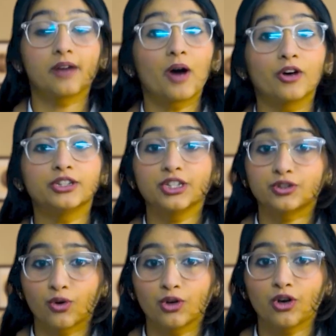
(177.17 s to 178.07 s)
about the
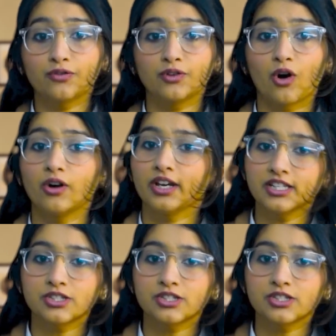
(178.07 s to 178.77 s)
role of law in